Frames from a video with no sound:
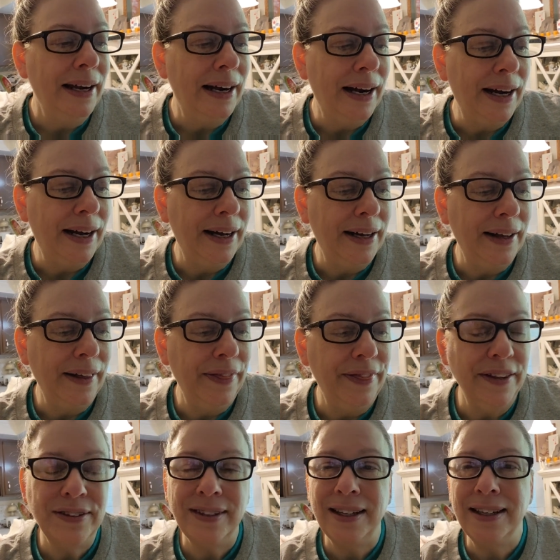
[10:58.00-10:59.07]
Uh,
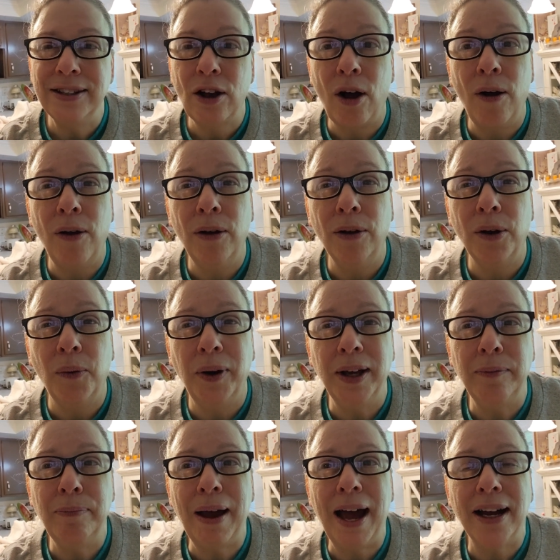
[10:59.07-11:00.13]
this is all going
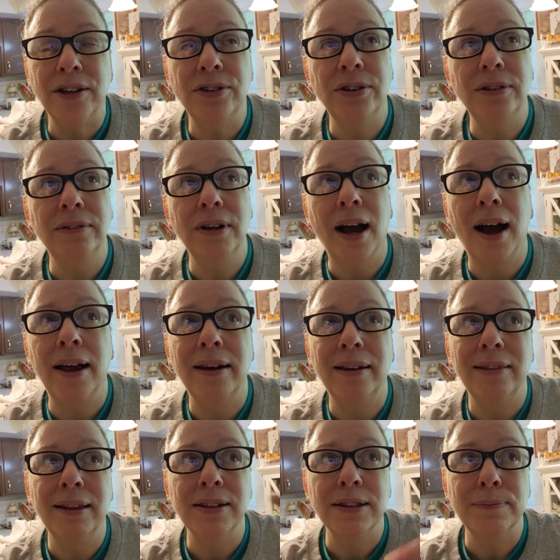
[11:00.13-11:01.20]
back to not this